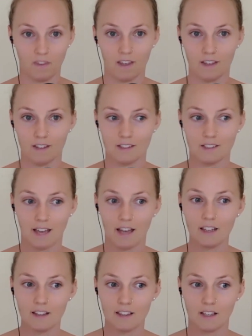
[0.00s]
is
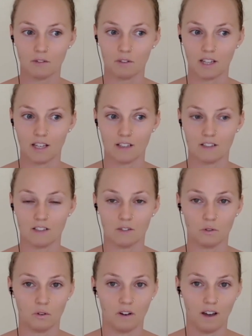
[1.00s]
anything related
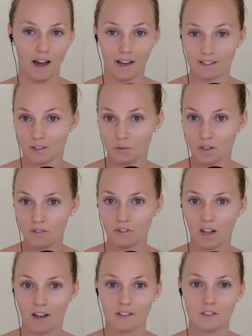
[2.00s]
to acid
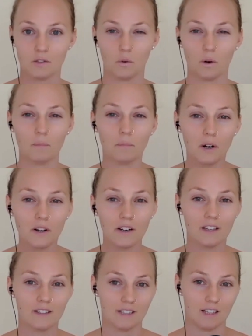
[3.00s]
reflux or
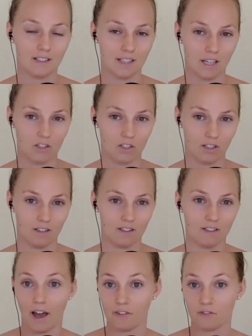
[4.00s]
burning sensations
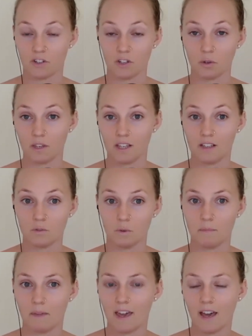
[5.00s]
after you eat. We
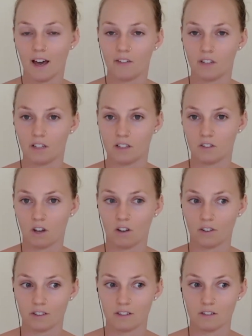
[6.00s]
may have an
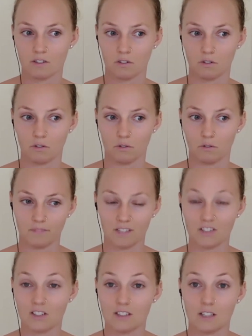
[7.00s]
intolerance to
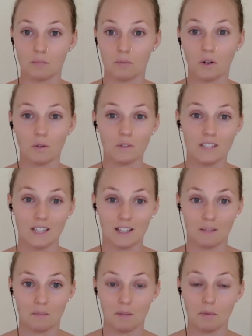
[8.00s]
digesting
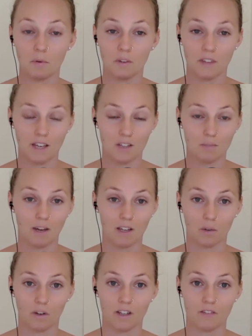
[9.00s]
protein. People with H.
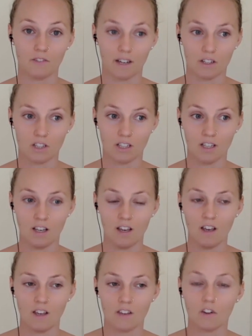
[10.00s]
pylori infection,
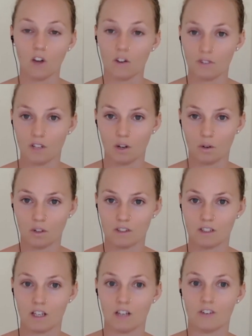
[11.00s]
they'll often notice
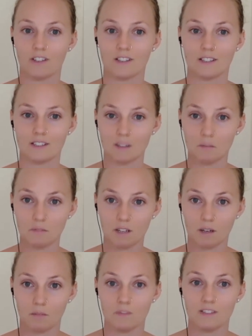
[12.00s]
an increase in
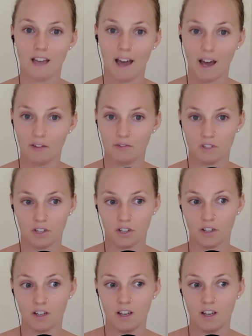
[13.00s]
symptoms after